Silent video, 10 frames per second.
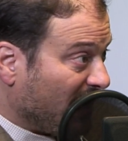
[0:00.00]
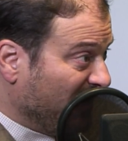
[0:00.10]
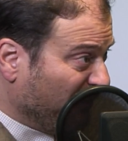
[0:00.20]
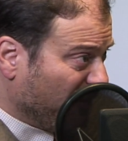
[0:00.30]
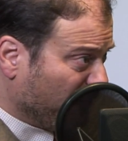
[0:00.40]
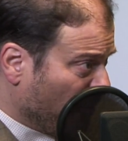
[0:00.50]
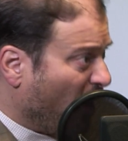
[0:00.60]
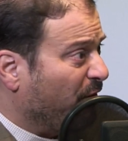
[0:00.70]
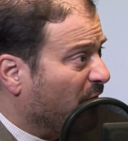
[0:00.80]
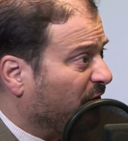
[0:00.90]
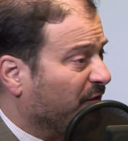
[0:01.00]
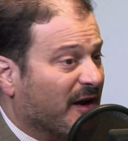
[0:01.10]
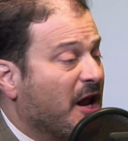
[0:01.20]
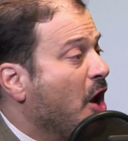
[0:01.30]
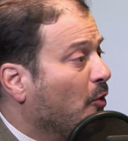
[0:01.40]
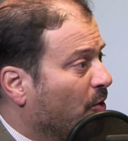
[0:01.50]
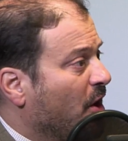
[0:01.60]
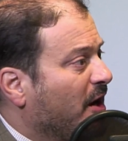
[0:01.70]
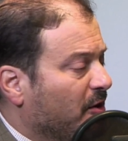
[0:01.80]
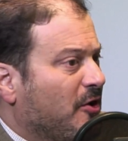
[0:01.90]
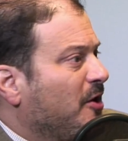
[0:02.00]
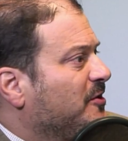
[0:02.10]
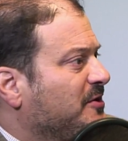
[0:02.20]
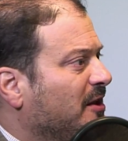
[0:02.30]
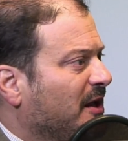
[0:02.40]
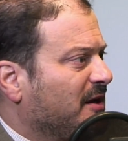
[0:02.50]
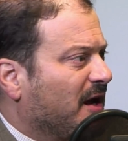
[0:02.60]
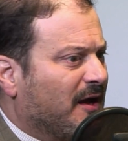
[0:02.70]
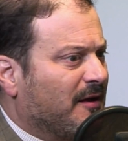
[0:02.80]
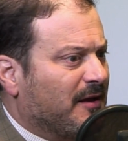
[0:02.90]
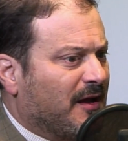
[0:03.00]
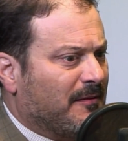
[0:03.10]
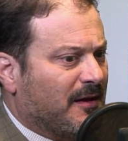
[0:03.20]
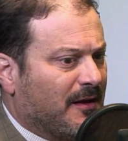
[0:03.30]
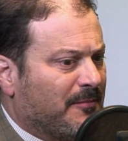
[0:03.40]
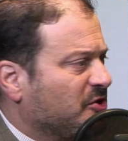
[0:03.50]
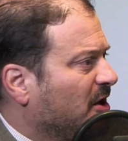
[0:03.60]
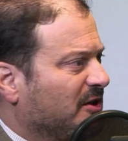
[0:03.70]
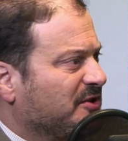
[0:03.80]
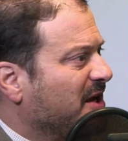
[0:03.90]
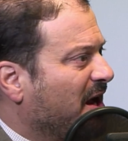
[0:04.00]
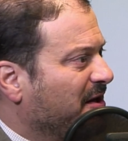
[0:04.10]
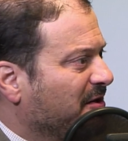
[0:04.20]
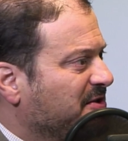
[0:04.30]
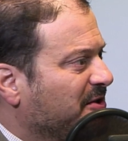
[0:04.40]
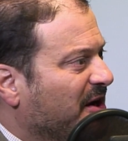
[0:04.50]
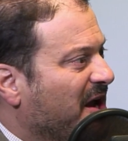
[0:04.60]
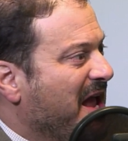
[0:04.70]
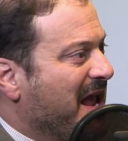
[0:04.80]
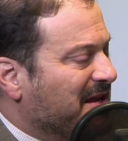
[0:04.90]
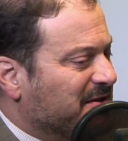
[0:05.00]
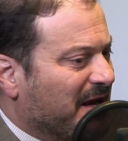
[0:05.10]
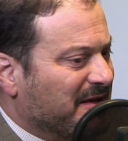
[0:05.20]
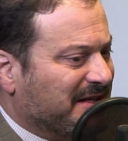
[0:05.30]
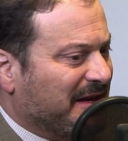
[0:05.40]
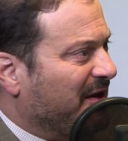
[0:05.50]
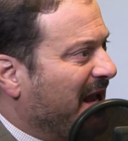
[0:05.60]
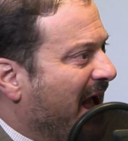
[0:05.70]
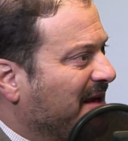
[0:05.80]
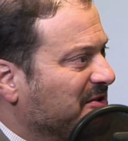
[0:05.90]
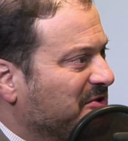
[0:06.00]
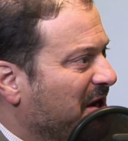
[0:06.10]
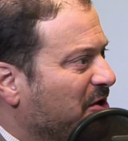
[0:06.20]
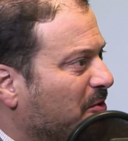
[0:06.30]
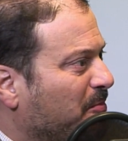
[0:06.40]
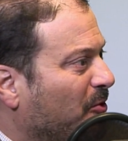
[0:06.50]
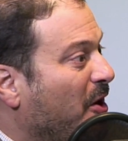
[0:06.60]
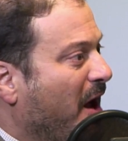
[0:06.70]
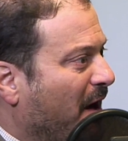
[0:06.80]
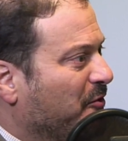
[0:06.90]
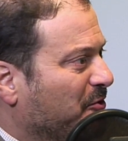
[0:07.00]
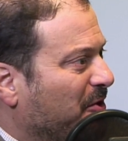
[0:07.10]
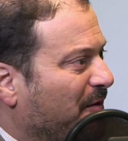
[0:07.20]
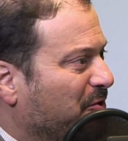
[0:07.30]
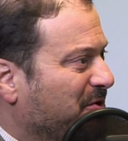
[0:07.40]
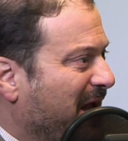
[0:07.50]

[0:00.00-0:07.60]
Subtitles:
And even if they're not falsified, it's not like Bashar al-Assad in Syria is giving access to Interpol of their